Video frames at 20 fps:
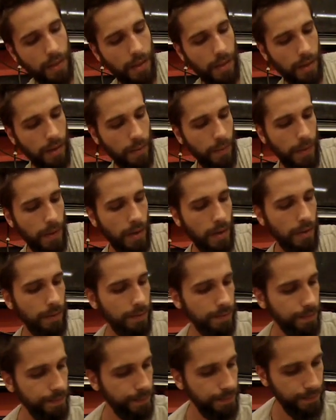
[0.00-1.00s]
There we are.
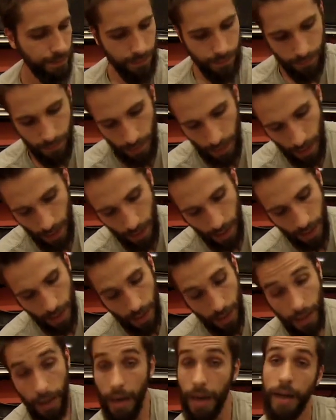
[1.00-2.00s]

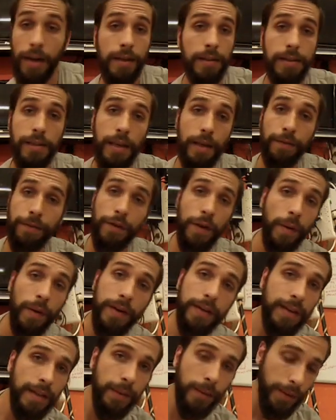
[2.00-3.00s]
And I honestly have no
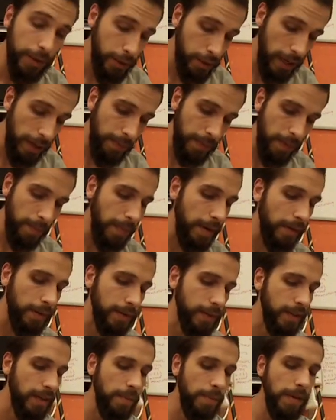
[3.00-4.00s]
idea what shape the middle
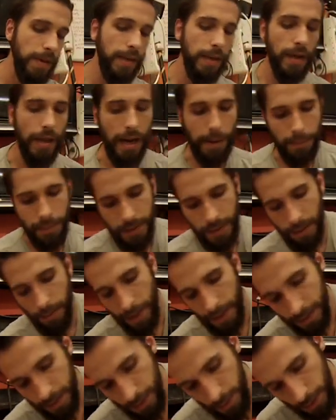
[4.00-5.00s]
is going to be yet. I'm just going to
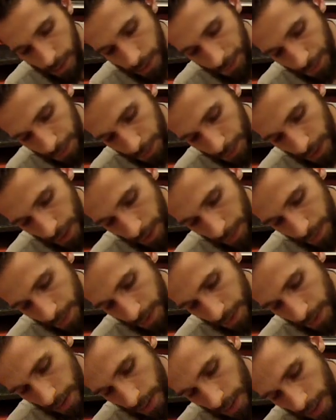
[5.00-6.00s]
make 2 different
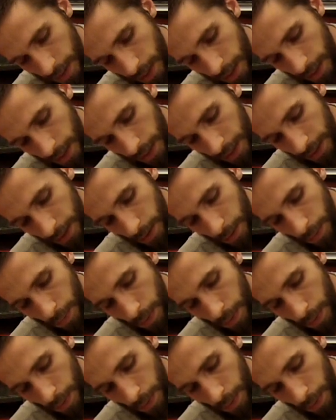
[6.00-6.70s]
shapes, and I know